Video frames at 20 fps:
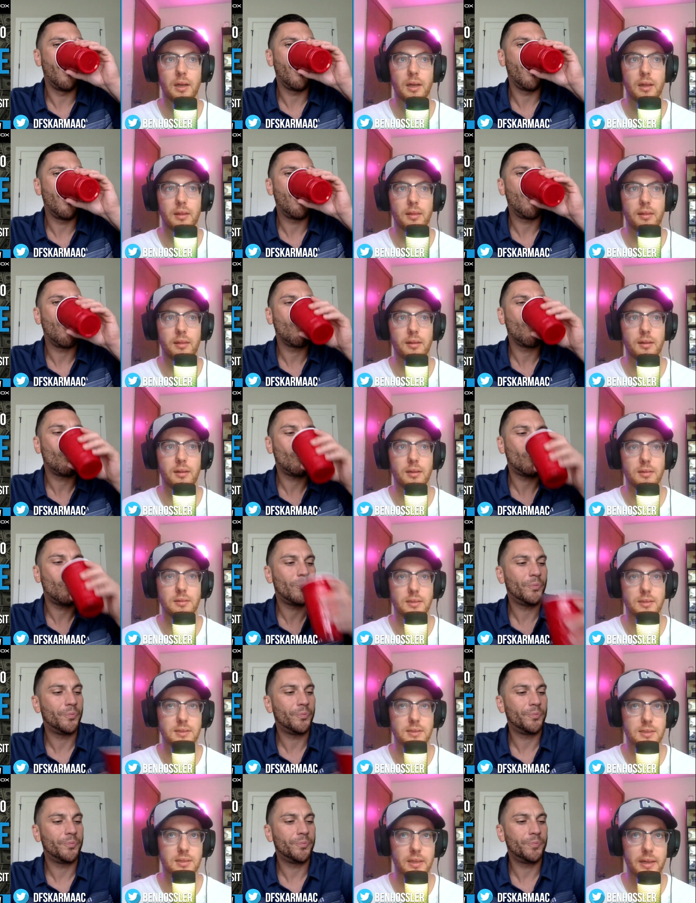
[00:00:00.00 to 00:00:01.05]
Speaker 1: the
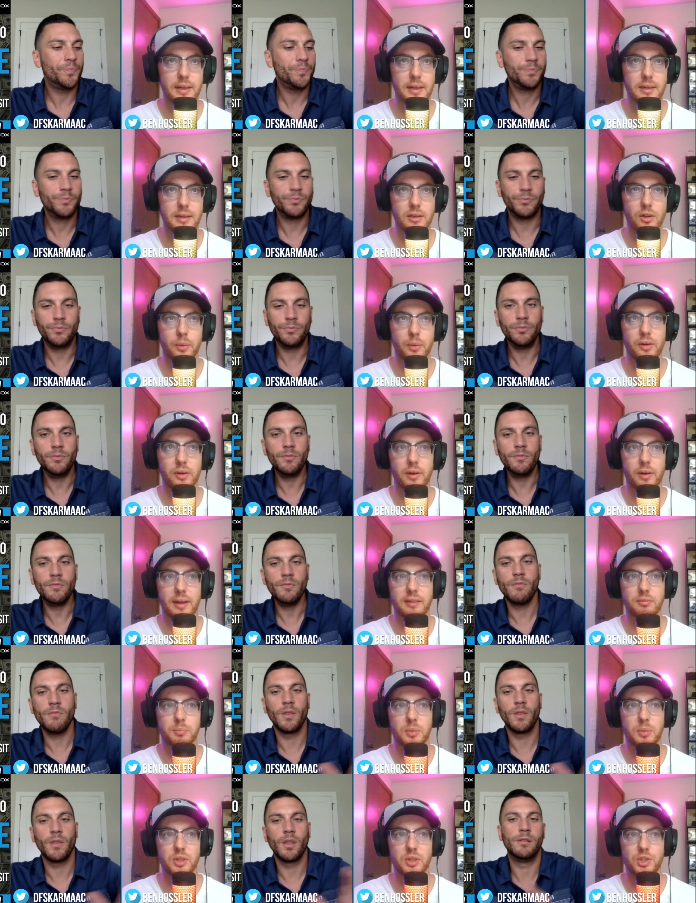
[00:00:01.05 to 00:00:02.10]
the slate. You know, we don't
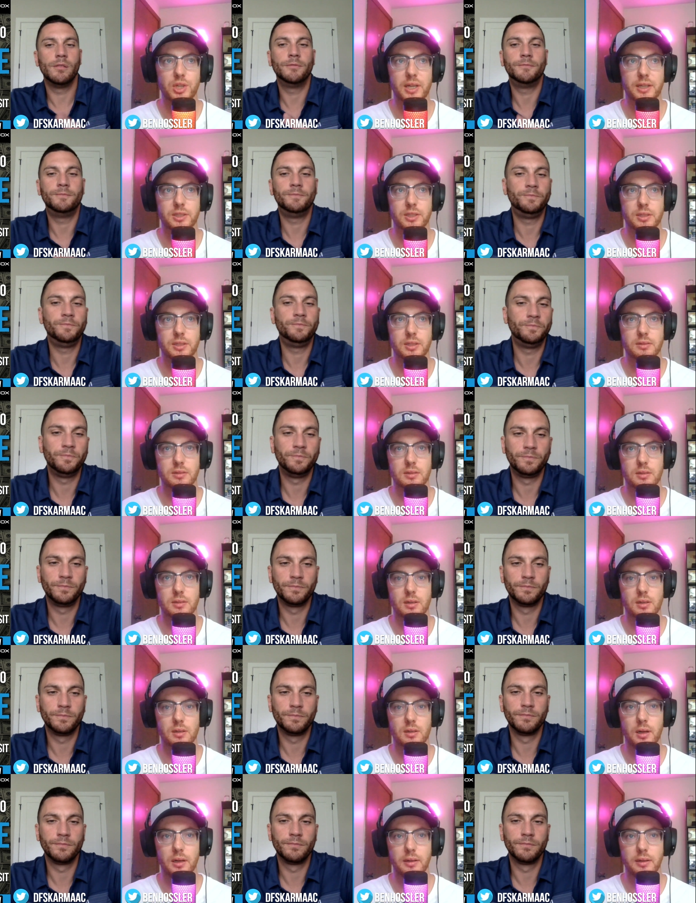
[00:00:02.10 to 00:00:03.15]
have projections
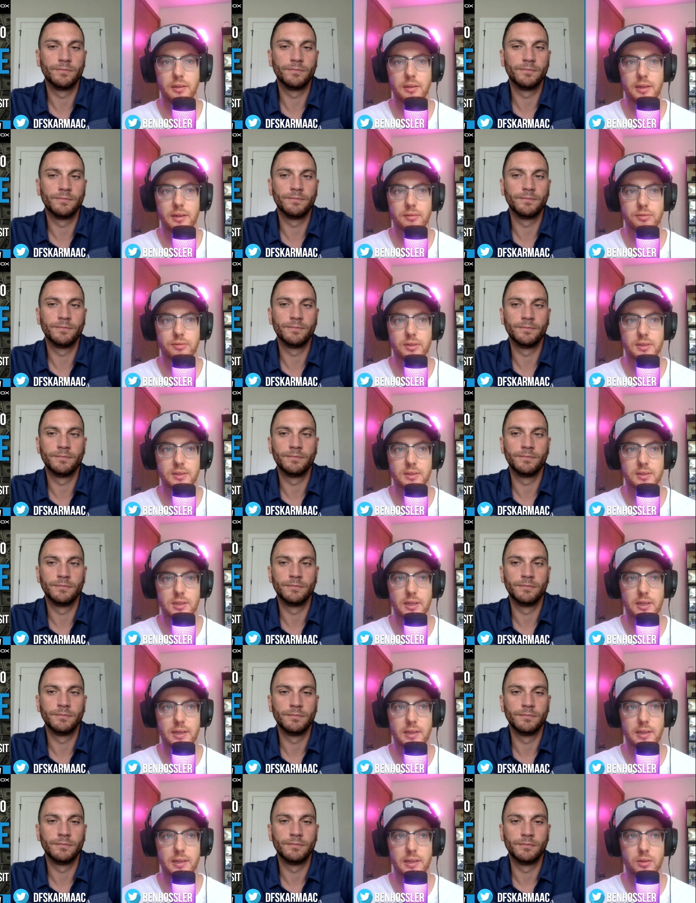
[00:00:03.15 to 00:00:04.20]
uh, yet for the
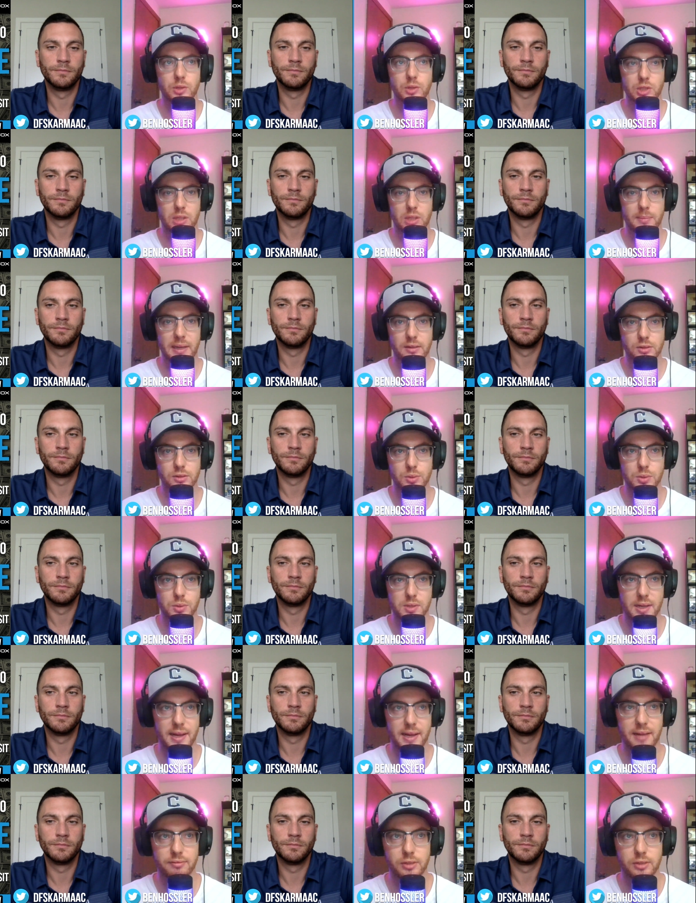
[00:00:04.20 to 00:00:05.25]
slate. Those come out Tuesday
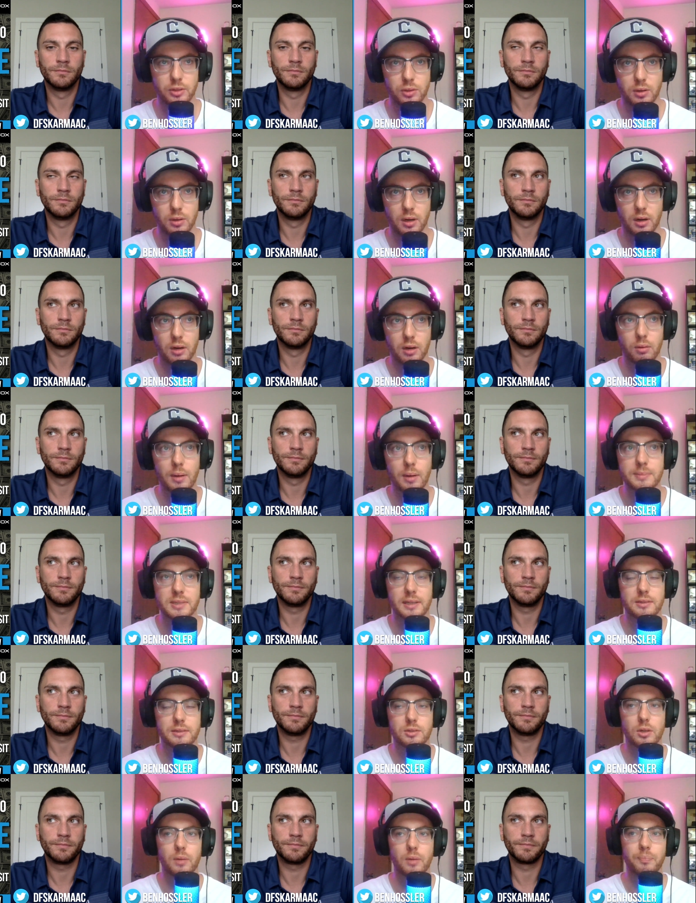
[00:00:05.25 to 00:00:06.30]
afternoon on our website.
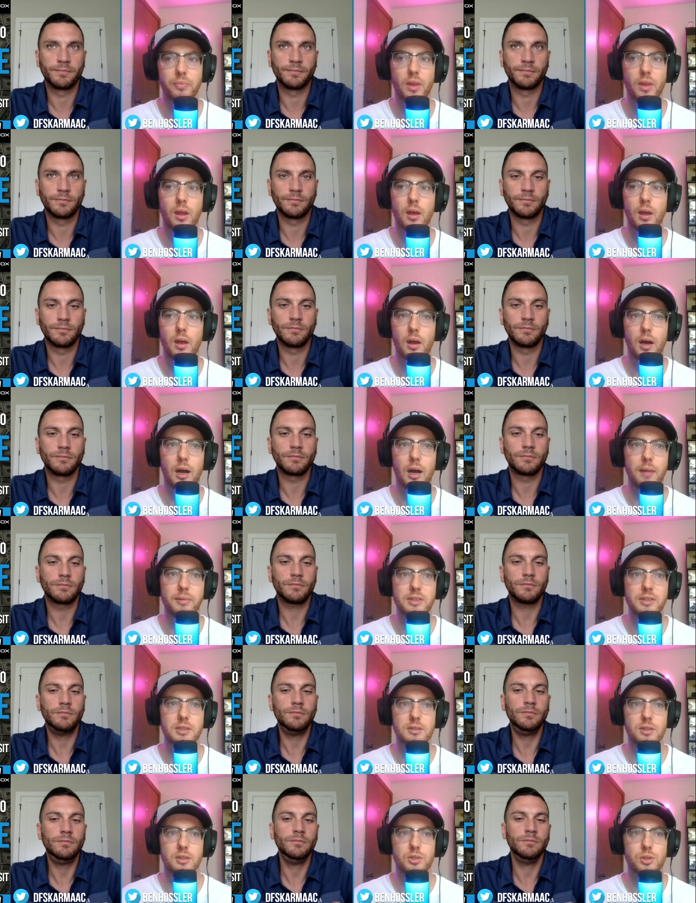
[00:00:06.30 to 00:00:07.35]
So um, this
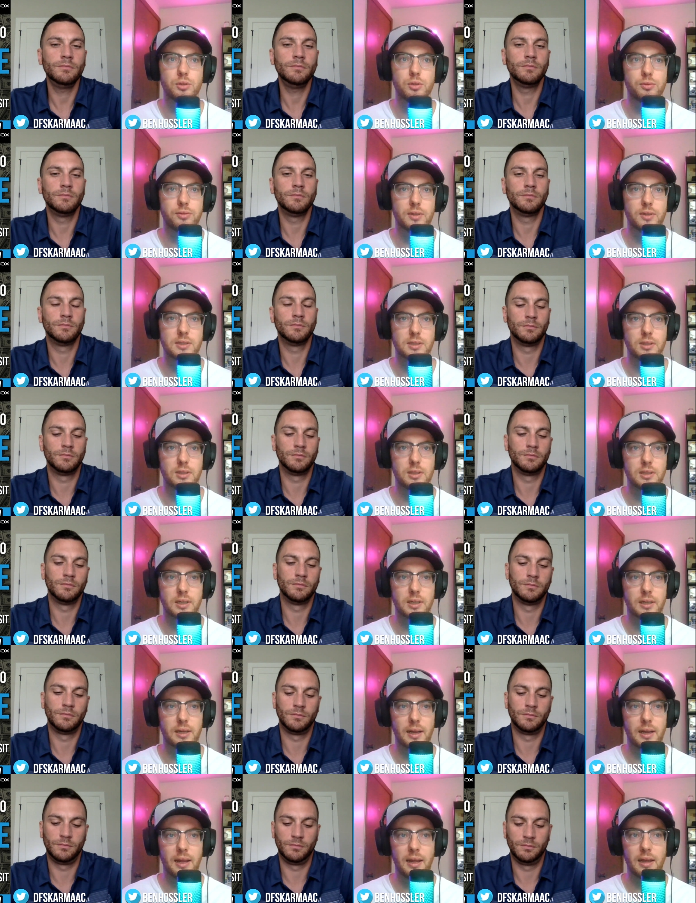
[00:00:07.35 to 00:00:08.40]
is a true first look.
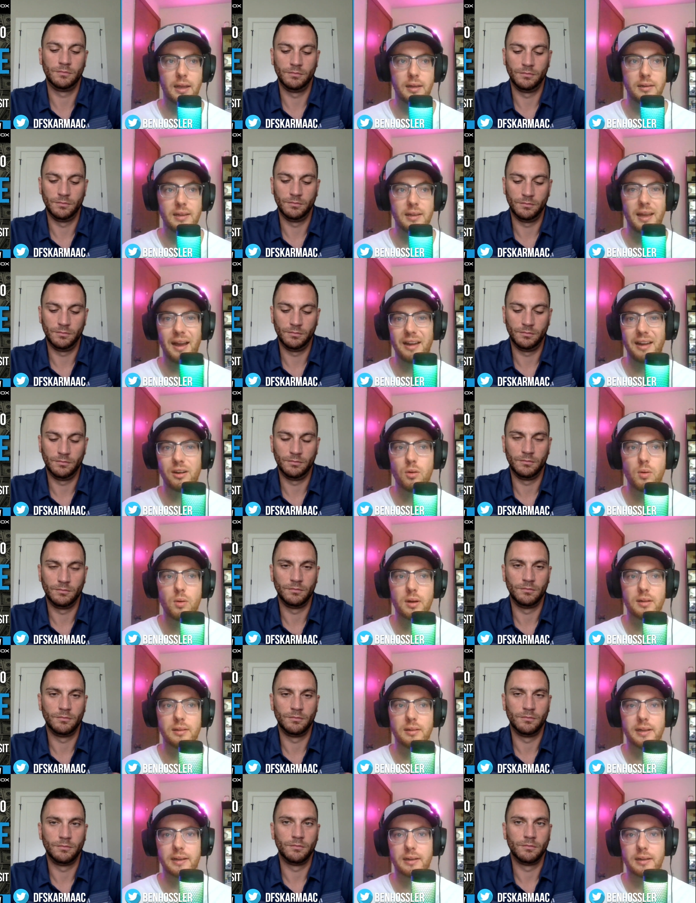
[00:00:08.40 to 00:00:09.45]
And yeah, I don't want to
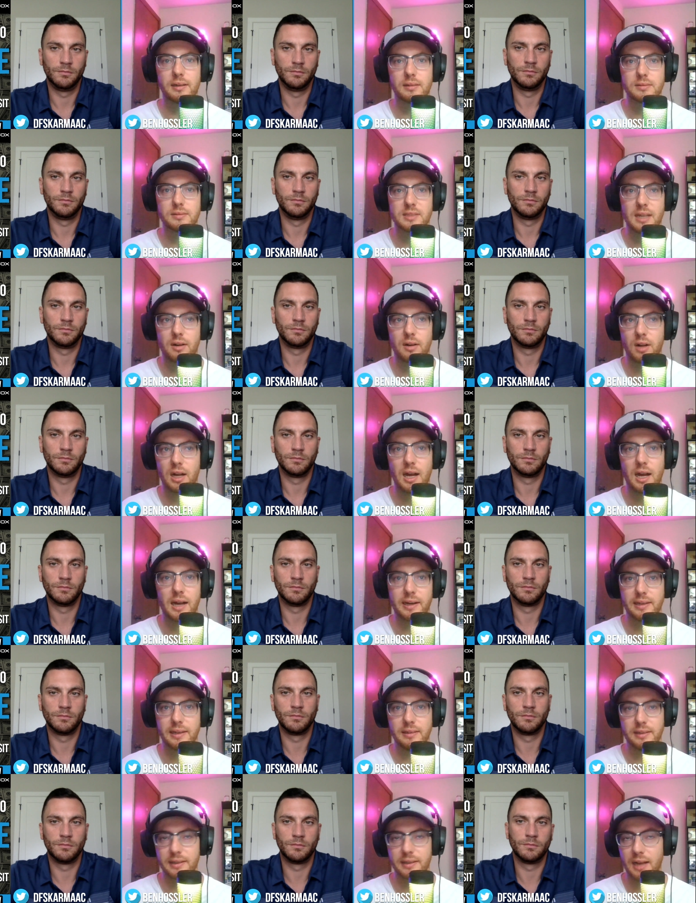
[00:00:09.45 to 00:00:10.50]
like sound
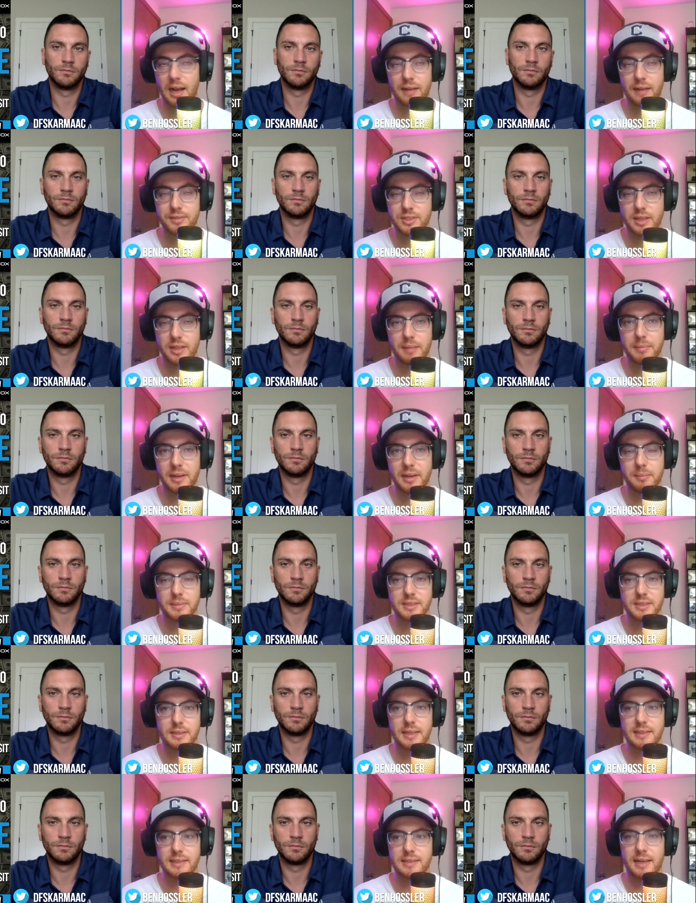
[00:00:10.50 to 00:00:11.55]
cocky. Like obviously I made
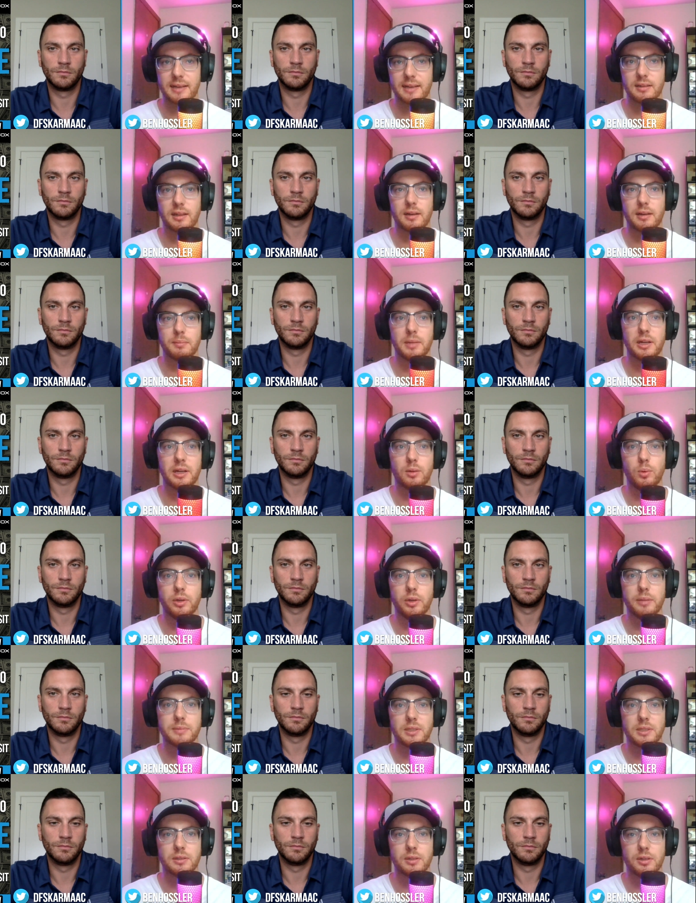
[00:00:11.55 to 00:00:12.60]
mistakes. I had a lot of Mike
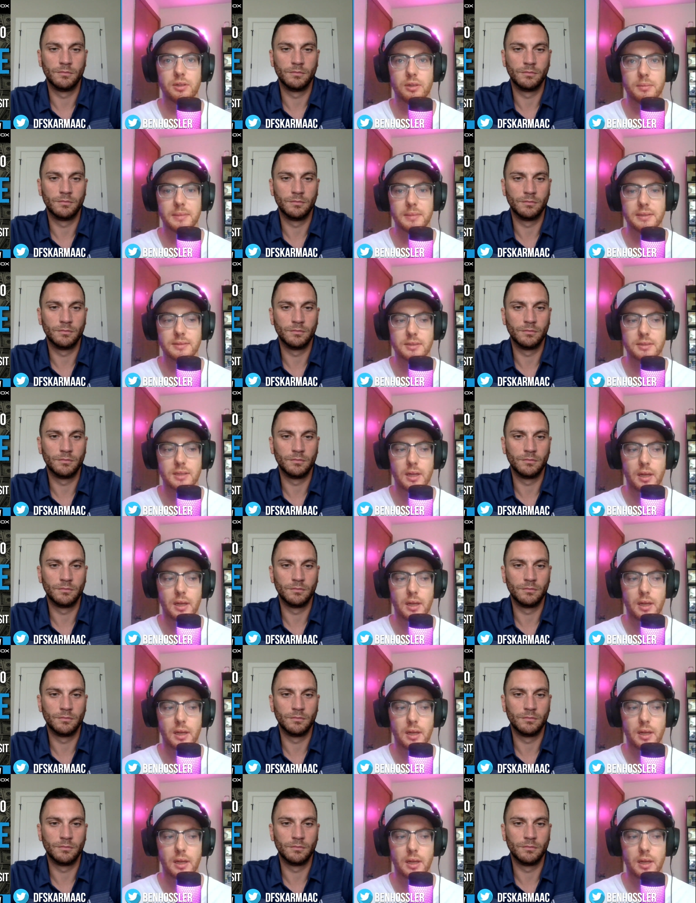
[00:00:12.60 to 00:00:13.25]
Williams in tournaments.